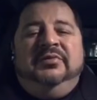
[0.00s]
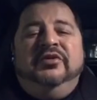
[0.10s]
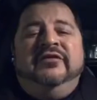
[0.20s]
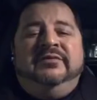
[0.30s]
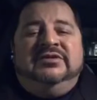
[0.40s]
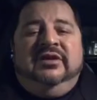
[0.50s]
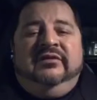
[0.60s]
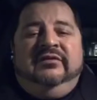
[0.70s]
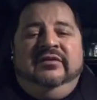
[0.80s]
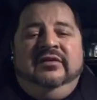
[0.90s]
to prove
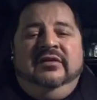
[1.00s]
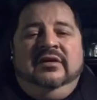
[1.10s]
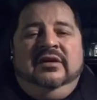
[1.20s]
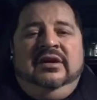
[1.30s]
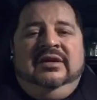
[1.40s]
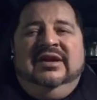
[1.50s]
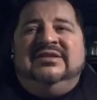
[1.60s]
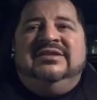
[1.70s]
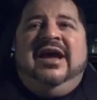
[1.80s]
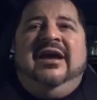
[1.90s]
themselves.
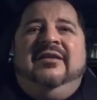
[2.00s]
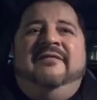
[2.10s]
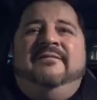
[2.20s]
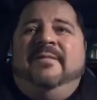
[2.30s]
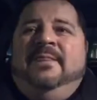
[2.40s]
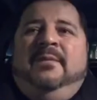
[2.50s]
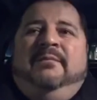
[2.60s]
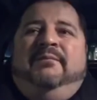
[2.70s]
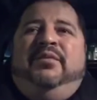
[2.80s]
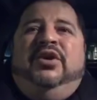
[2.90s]
Let's not
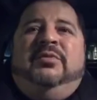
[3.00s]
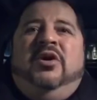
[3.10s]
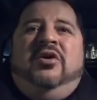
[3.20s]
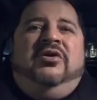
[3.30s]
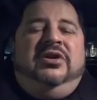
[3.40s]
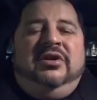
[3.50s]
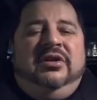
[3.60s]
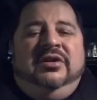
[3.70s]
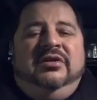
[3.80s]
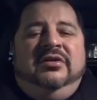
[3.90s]
put them all in
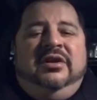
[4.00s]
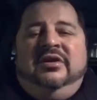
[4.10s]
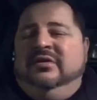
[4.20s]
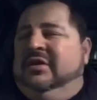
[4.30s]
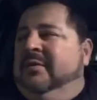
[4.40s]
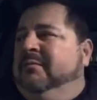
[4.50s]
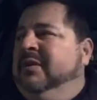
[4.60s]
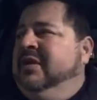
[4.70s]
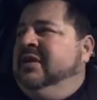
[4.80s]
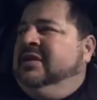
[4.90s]

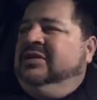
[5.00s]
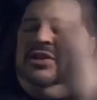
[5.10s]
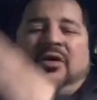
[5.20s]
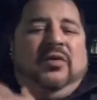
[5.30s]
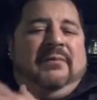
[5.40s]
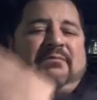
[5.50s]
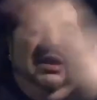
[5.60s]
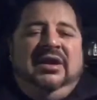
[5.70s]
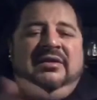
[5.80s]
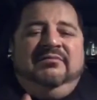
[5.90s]
a one
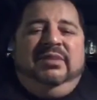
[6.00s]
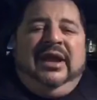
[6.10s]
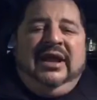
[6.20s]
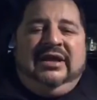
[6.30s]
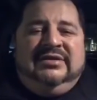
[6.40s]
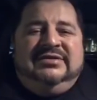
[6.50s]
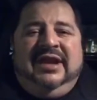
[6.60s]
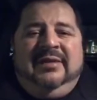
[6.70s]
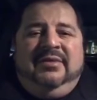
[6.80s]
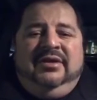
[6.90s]
big blanket
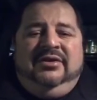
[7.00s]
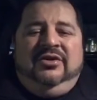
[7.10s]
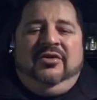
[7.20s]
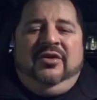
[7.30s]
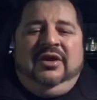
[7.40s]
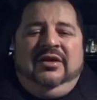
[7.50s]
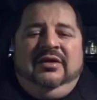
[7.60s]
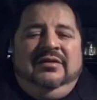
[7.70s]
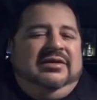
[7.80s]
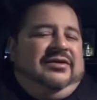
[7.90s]
statement, and
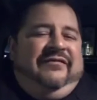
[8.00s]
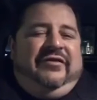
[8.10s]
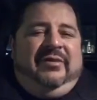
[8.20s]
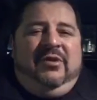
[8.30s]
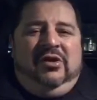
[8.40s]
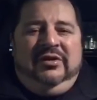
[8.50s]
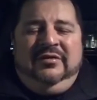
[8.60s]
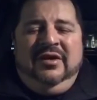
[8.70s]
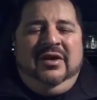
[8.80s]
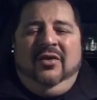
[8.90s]
then cover them all
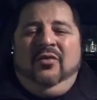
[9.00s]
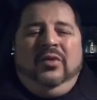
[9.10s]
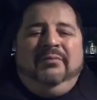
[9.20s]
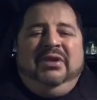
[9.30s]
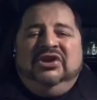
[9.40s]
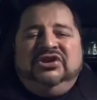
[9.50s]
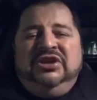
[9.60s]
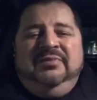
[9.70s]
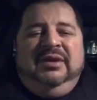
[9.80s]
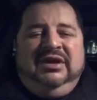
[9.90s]
in one big
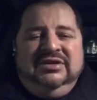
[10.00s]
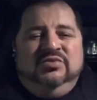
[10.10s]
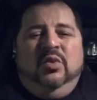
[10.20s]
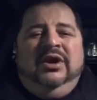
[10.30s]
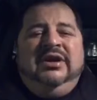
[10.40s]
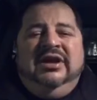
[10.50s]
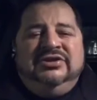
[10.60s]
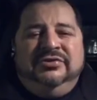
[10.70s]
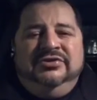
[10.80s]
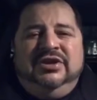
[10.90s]
sheet because one guy
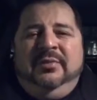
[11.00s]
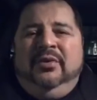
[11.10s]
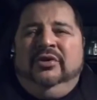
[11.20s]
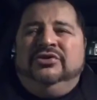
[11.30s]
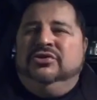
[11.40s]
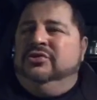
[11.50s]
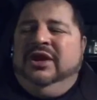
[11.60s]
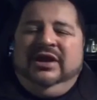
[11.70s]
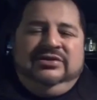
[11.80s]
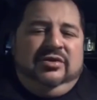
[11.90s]
screws up or two
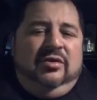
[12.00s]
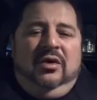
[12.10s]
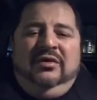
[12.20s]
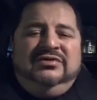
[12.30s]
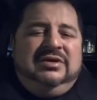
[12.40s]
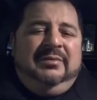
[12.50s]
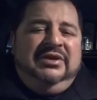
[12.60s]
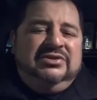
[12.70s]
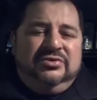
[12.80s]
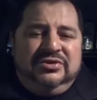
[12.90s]
guys or
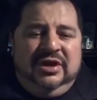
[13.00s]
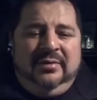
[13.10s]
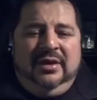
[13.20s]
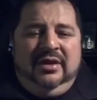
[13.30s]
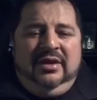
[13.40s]
somebody screws up.